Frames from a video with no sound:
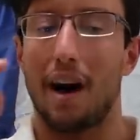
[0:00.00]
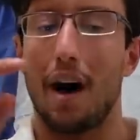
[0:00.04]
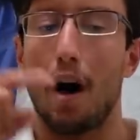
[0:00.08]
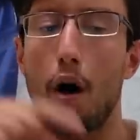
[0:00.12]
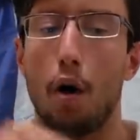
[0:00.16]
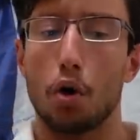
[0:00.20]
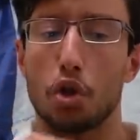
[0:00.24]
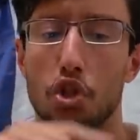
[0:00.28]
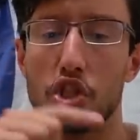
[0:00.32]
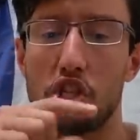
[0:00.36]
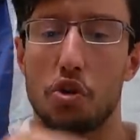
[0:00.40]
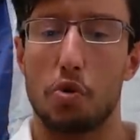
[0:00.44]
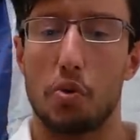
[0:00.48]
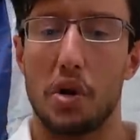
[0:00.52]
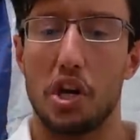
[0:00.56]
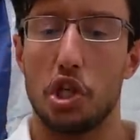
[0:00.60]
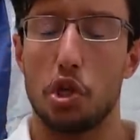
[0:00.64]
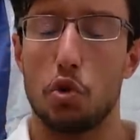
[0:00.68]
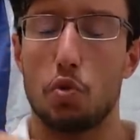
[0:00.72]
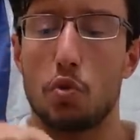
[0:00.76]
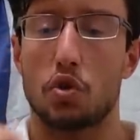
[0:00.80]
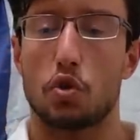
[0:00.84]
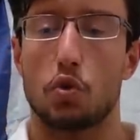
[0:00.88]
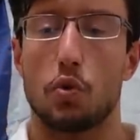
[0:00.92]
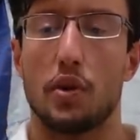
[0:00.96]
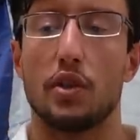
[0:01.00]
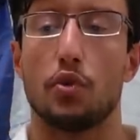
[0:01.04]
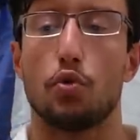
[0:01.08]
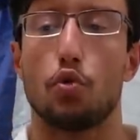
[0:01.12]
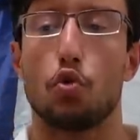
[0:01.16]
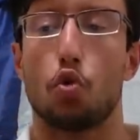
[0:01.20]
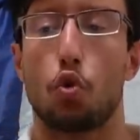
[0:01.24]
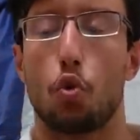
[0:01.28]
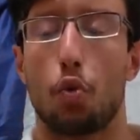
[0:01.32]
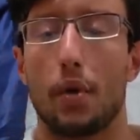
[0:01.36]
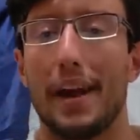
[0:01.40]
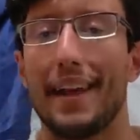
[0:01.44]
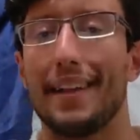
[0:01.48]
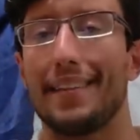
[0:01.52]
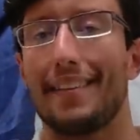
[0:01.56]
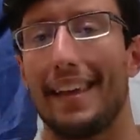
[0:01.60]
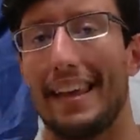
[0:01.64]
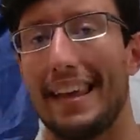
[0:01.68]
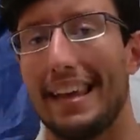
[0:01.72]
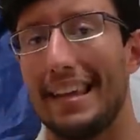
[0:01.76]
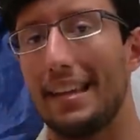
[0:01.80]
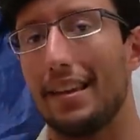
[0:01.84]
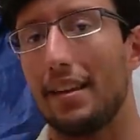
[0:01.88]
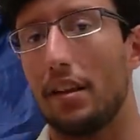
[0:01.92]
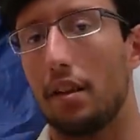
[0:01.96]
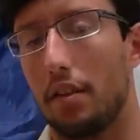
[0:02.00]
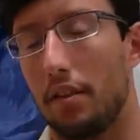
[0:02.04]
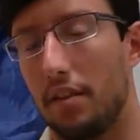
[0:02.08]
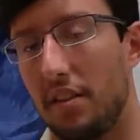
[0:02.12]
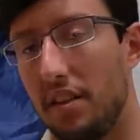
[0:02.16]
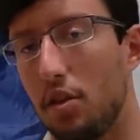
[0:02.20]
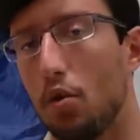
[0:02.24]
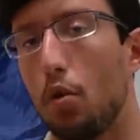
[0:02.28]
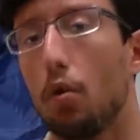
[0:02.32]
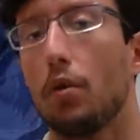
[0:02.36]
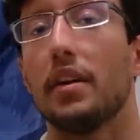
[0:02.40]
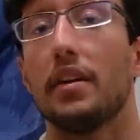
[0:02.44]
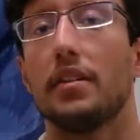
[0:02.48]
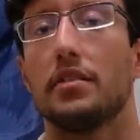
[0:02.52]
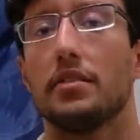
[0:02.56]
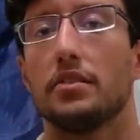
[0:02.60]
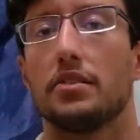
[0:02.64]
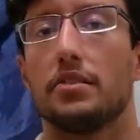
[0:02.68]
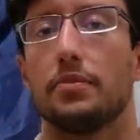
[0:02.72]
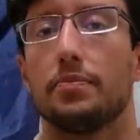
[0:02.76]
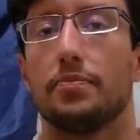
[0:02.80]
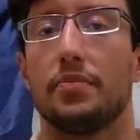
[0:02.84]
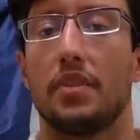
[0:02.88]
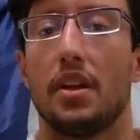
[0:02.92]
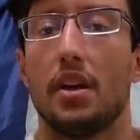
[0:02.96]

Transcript: our generation was going to create in the youngins.